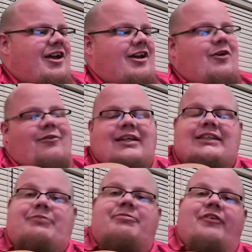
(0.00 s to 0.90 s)
which
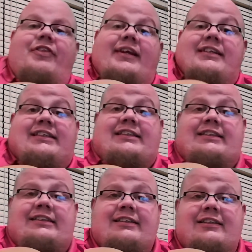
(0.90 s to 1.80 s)
for
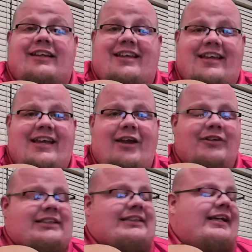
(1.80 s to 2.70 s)
this key, which
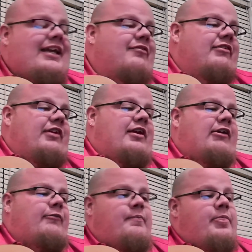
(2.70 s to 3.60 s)
is the key of
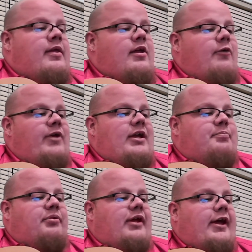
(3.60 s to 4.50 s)
G, we could
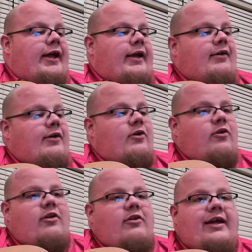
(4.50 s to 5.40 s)
play
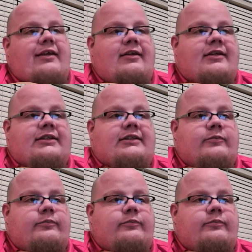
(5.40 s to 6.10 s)
like this.